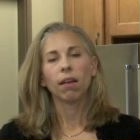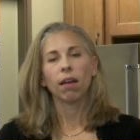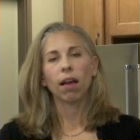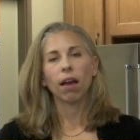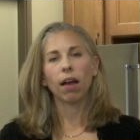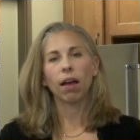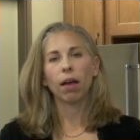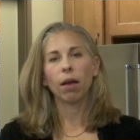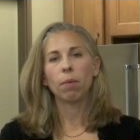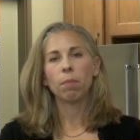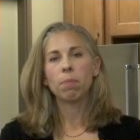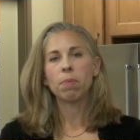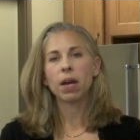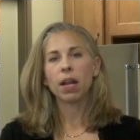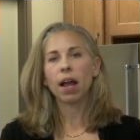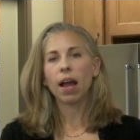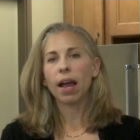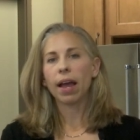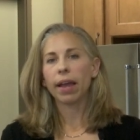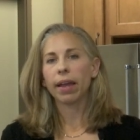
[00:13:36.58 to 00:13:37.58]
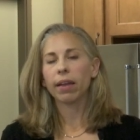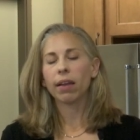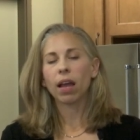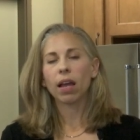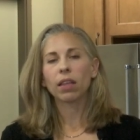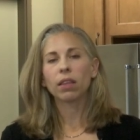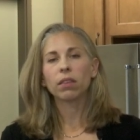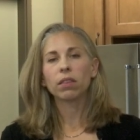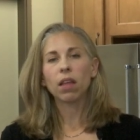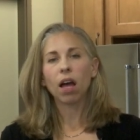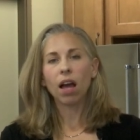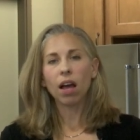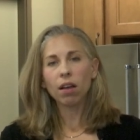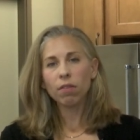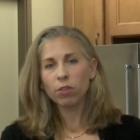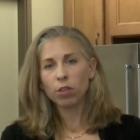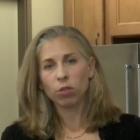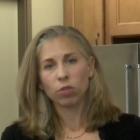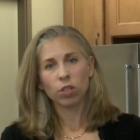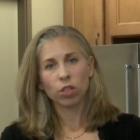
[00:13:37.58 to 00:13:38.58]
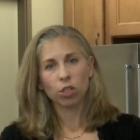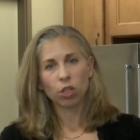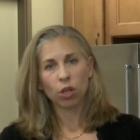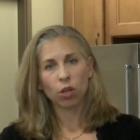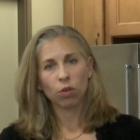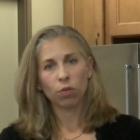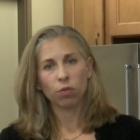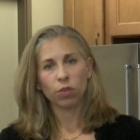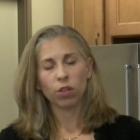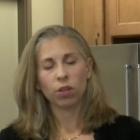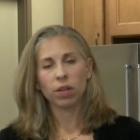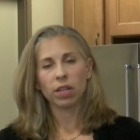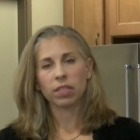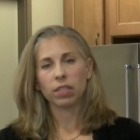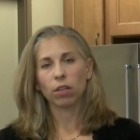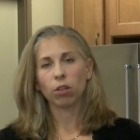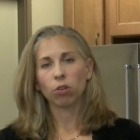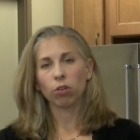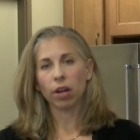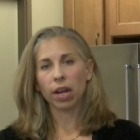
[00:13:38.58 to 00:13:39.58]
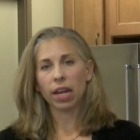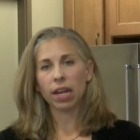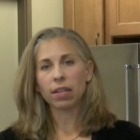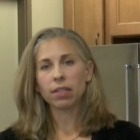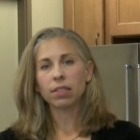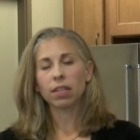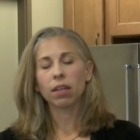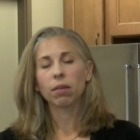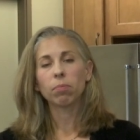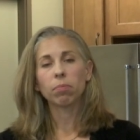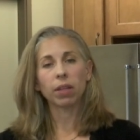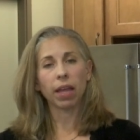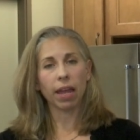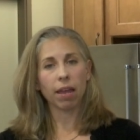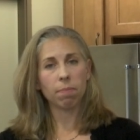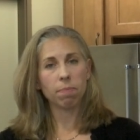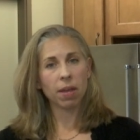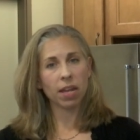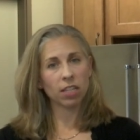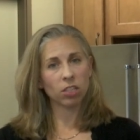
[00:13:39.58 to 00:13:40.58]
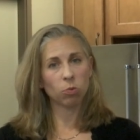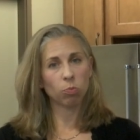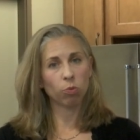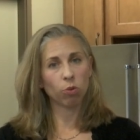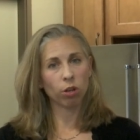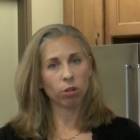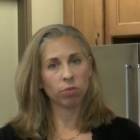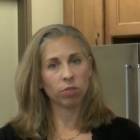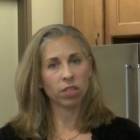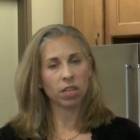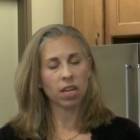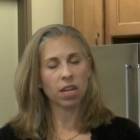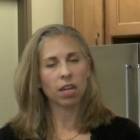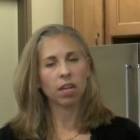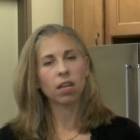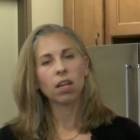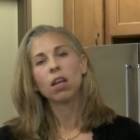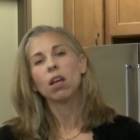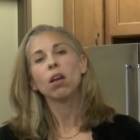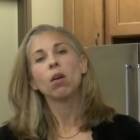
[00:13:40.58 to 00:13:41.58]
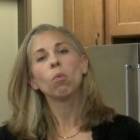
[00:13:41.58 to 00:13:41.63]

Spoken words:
But I love using tofu as a great plant-based protein.